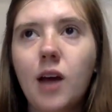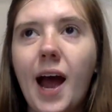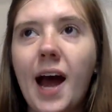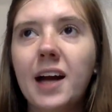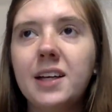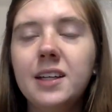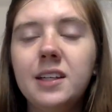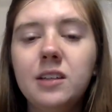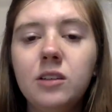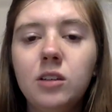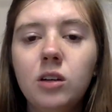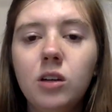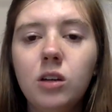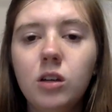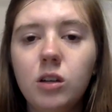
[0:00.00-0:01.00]

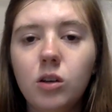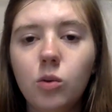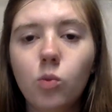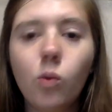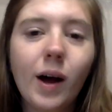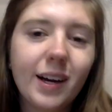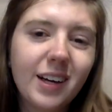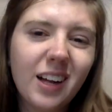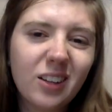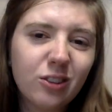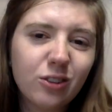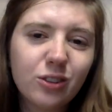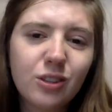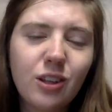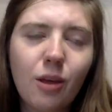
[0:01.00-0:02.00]
adding what
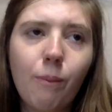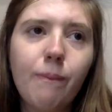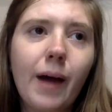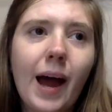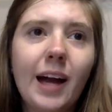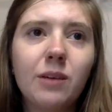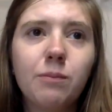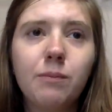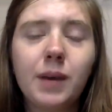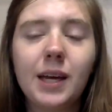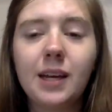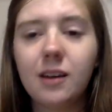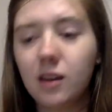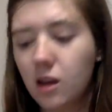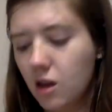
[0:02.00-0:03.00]
color to the bag
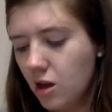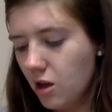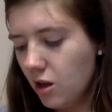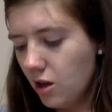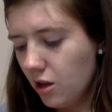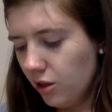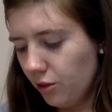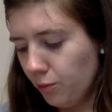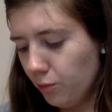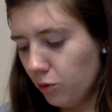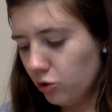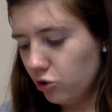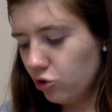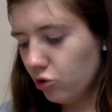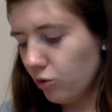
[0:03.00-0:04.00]
made the
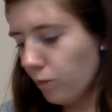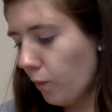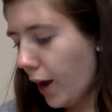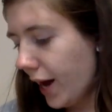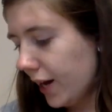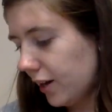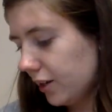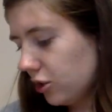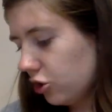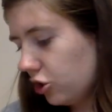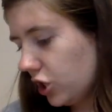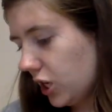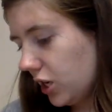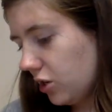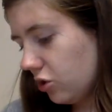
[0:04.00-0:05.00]
most dramatic
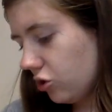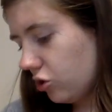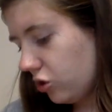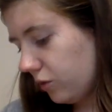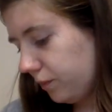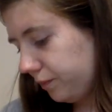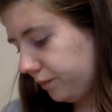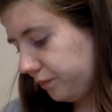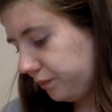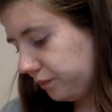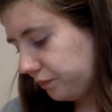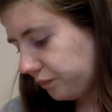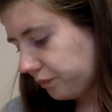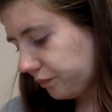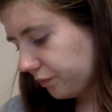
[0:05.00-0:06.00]
change?
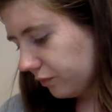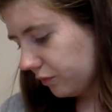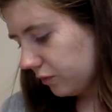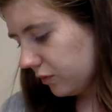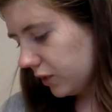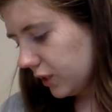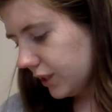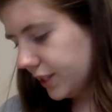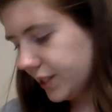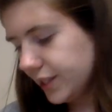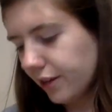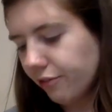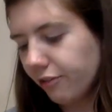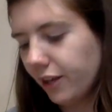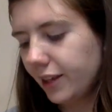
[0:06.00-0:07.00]

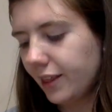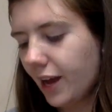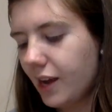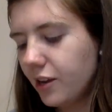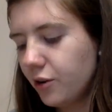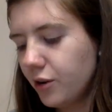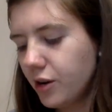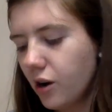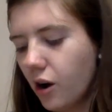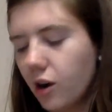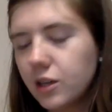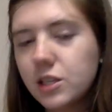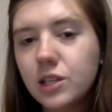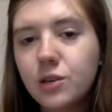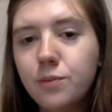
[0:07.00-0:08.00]
Stuff like that. You could
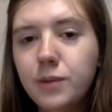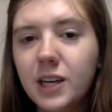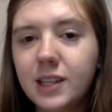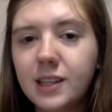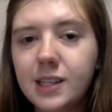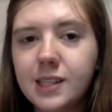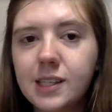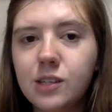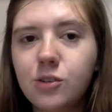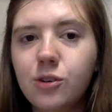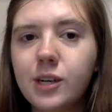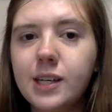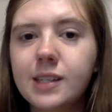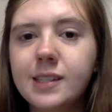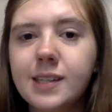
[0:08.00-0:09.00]
also make this into
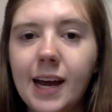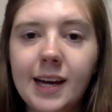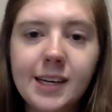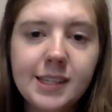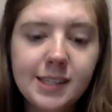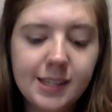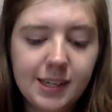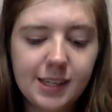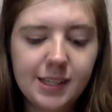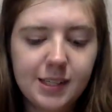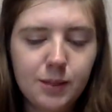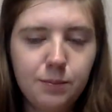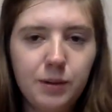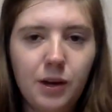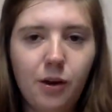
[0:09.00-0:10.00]
a science
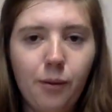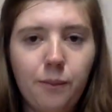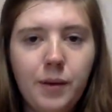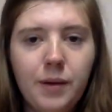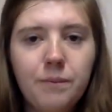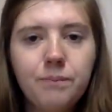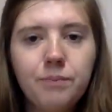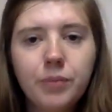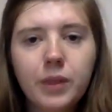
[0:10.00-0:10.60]
experiment.